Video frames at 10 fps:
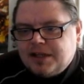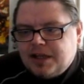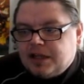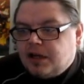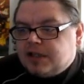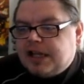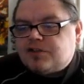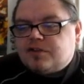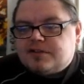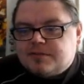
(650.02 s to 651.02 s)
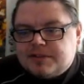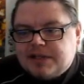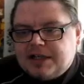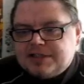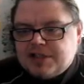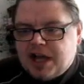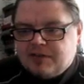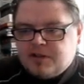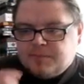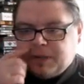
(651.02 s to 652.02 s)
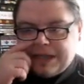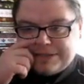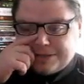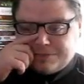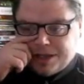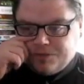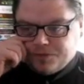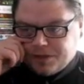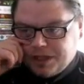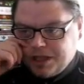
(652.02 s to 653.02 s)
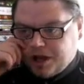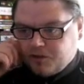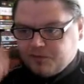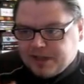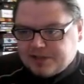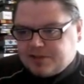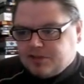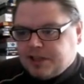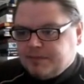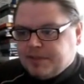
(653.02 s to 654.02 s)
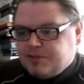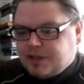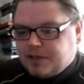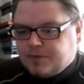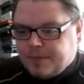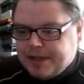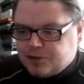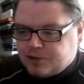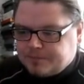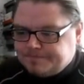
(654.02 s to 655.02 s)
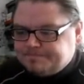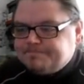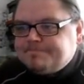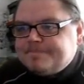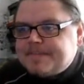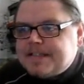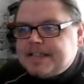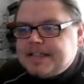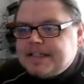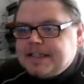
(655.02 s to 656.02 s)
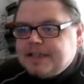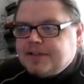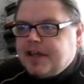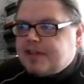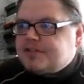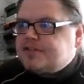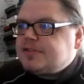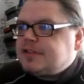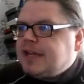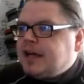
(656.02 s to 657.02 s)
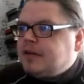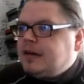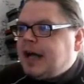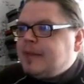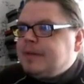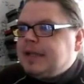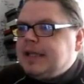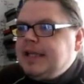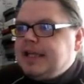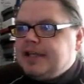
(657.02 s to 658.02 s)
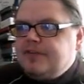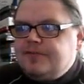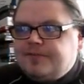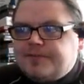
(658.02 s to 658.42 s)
and gyro blaster rifle. Often gets stuck in mid-transformation. Yes, now I believe